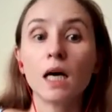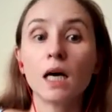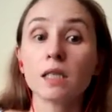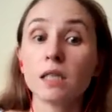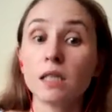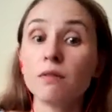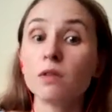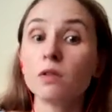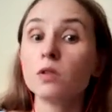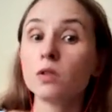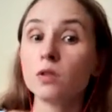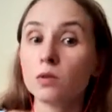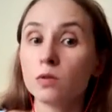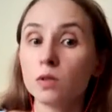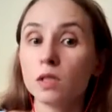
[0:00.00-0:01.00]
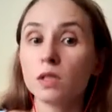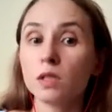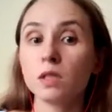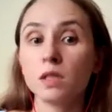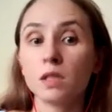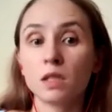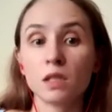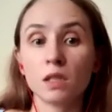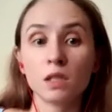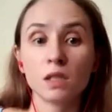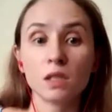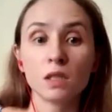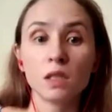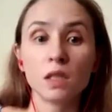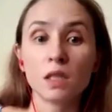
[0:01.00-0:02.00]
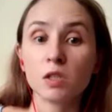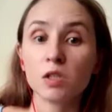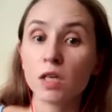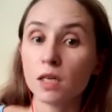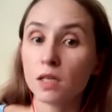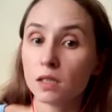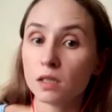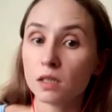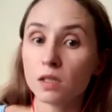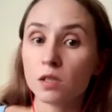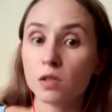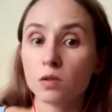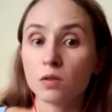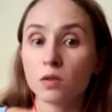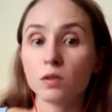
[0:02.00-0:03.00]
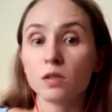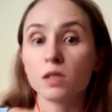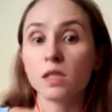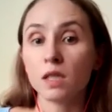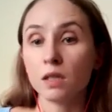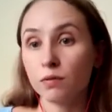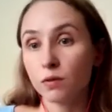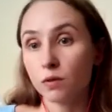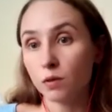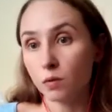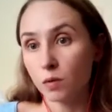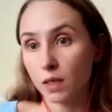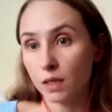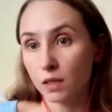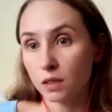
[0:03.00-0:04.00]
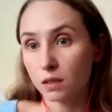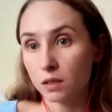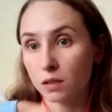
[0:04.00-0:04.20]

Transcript: Give your students a chance to self-correct.